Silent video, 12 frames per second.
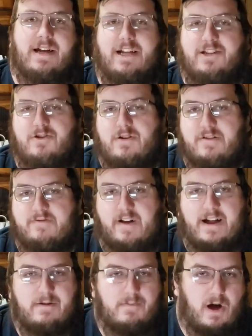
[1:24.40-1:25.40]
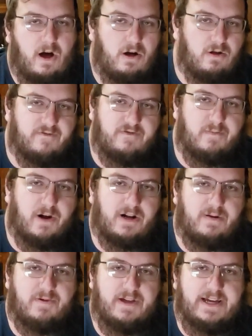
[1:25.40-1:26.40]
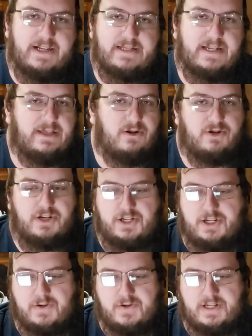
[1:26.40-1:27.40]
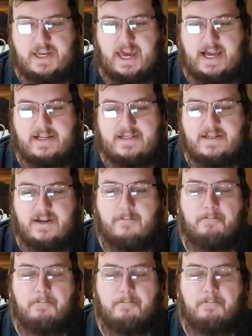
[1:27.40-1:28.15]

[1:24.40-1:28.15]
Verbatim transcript: and you can find them all over Marketplace, and they're just used kegs.